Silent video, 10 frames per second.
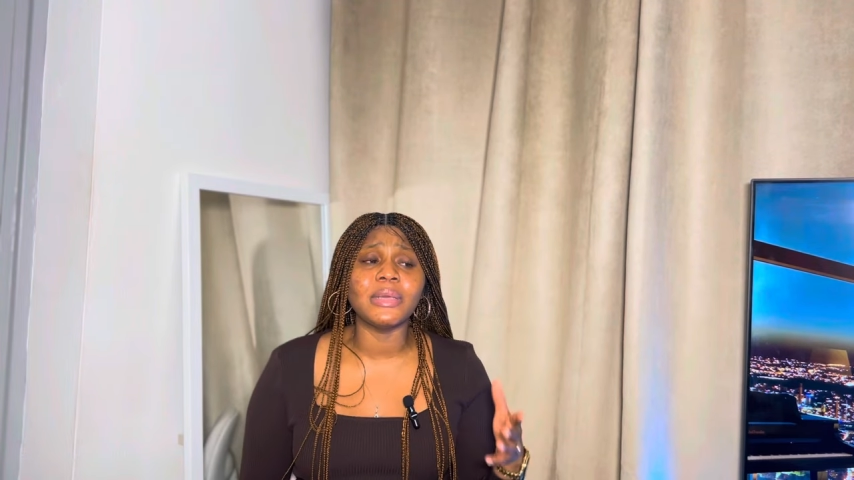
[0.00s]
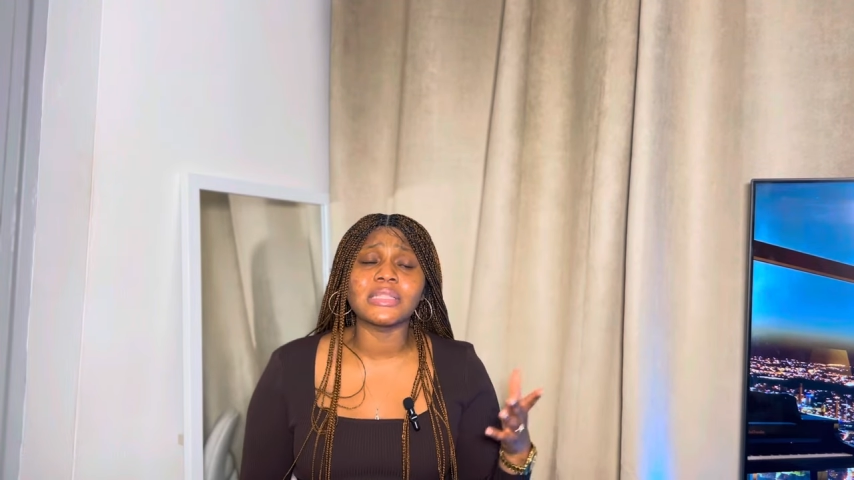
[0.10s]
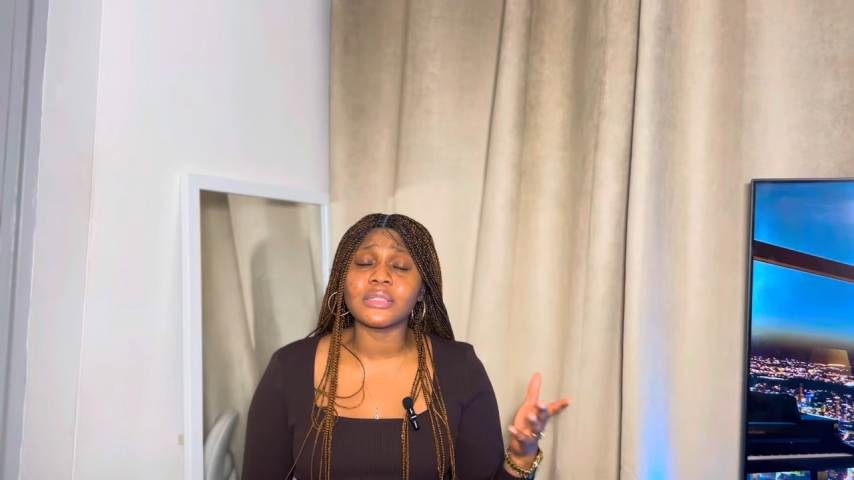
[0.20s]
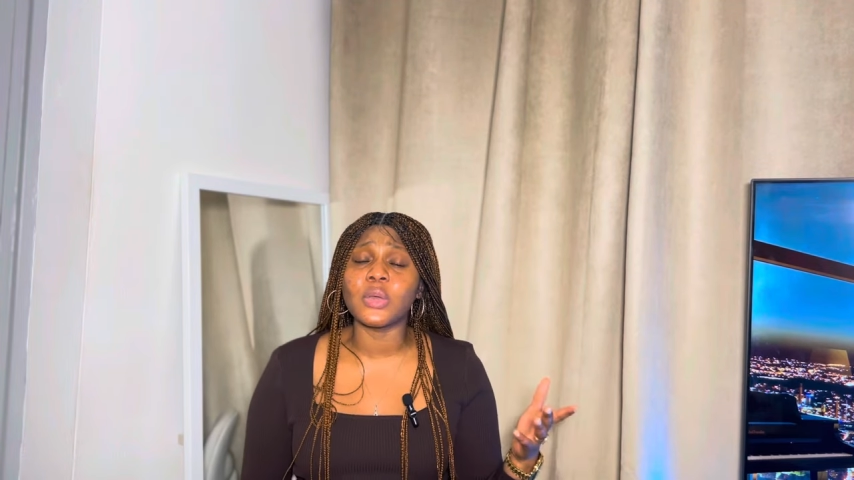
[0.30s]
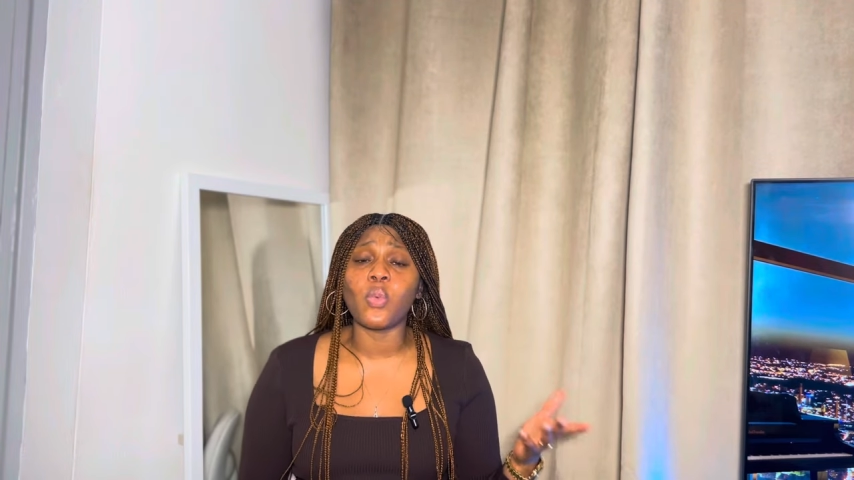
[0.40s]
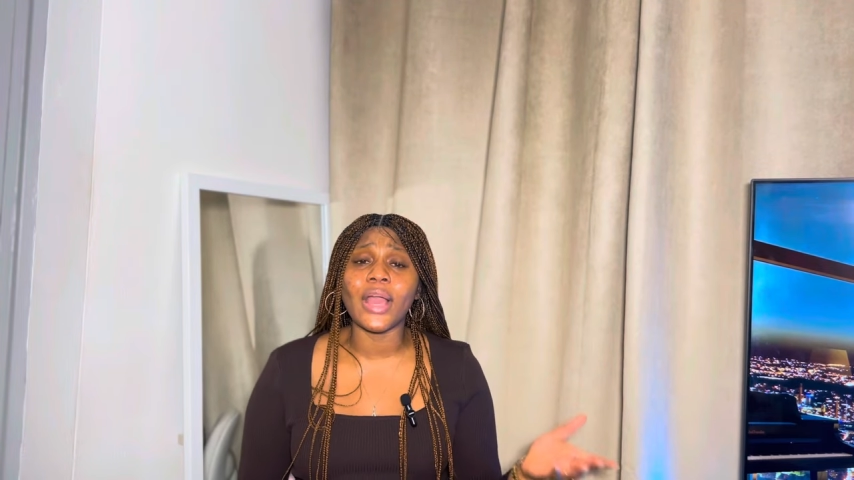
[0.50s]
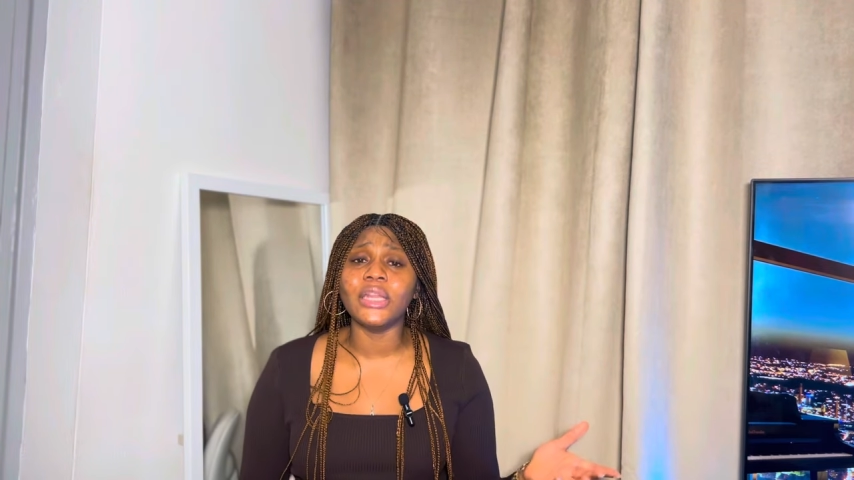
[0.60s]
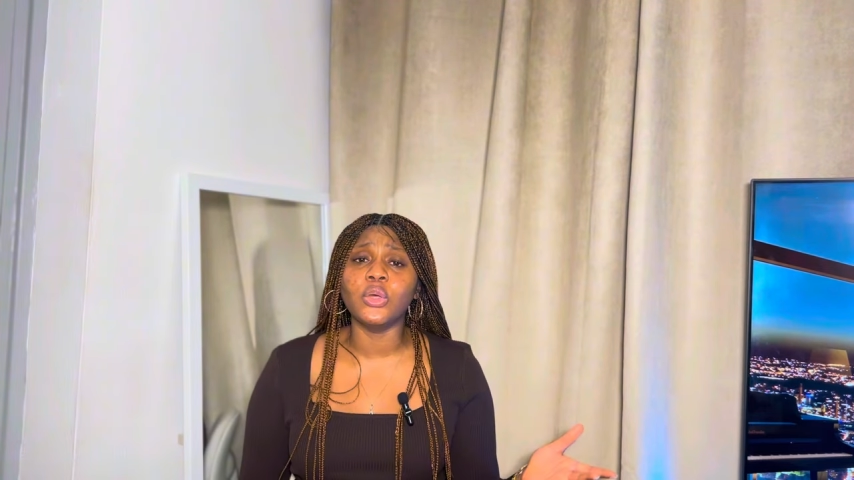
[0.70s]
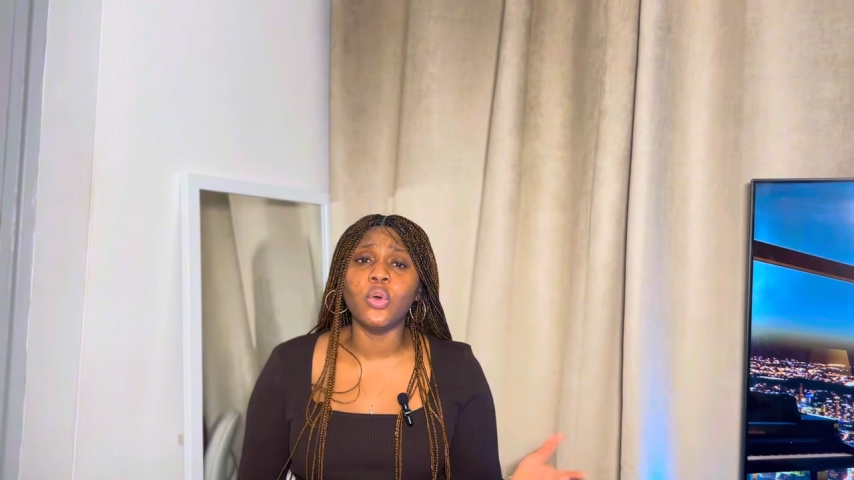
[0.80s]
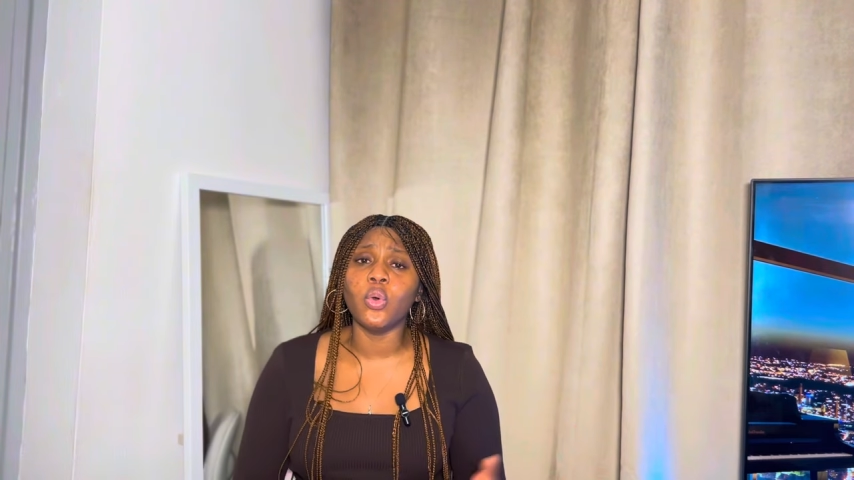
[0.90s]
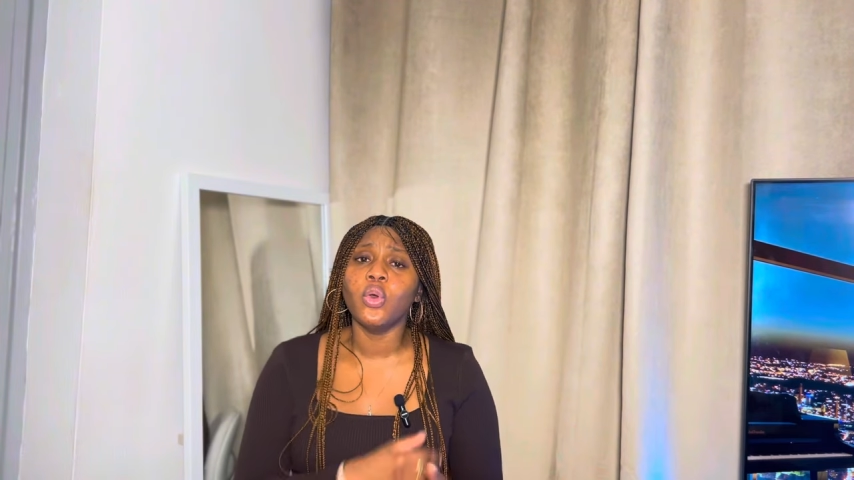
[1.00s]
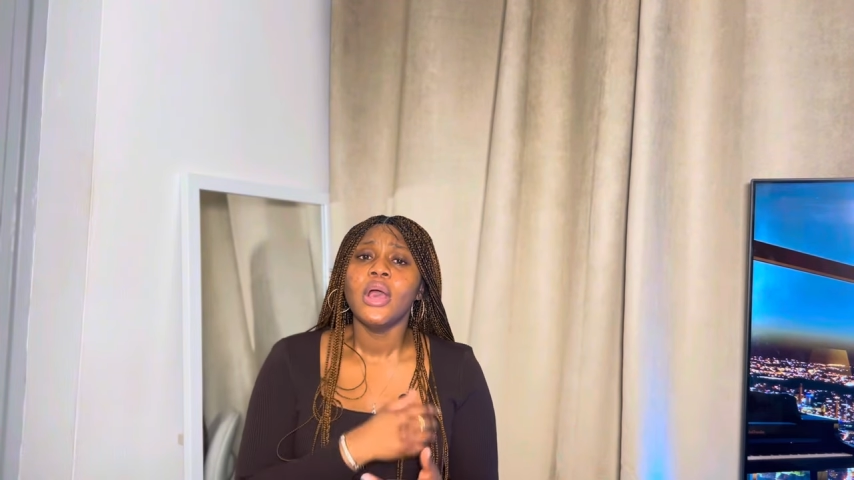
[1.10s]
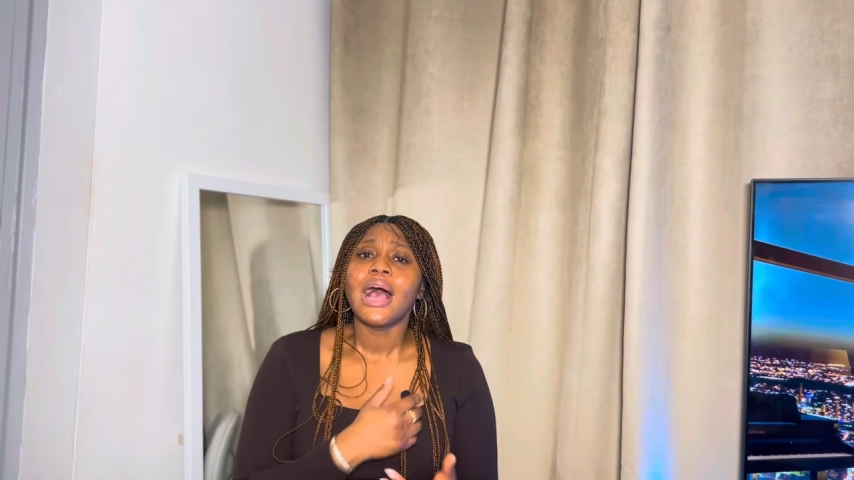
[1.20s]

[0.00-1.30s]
it's a while ago,